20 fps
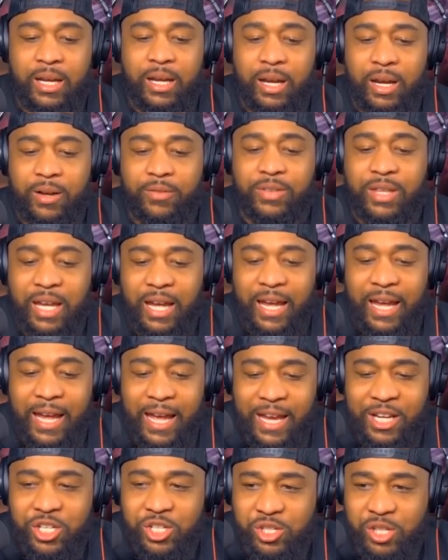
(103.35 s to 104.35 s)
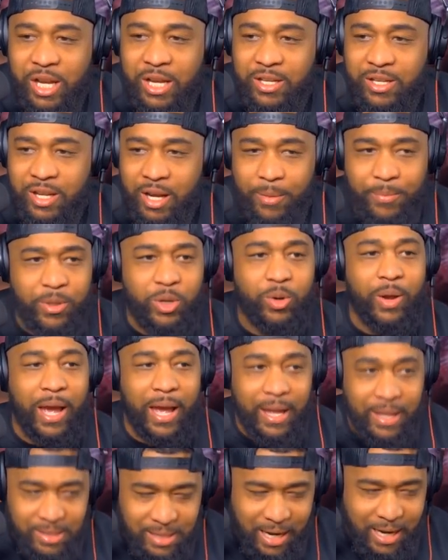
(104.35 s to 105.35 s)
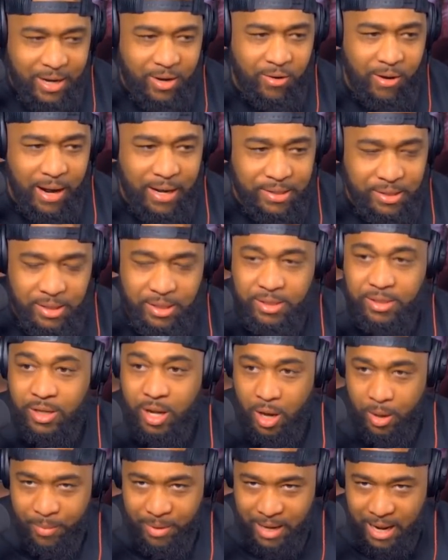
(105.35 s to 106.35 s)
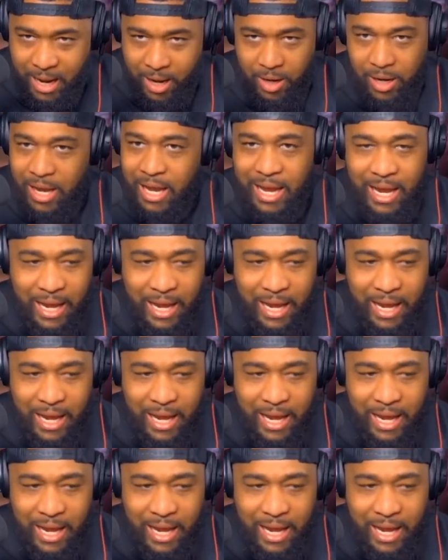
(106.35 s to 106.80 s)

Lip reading: of the SJW Antichrist is coming out.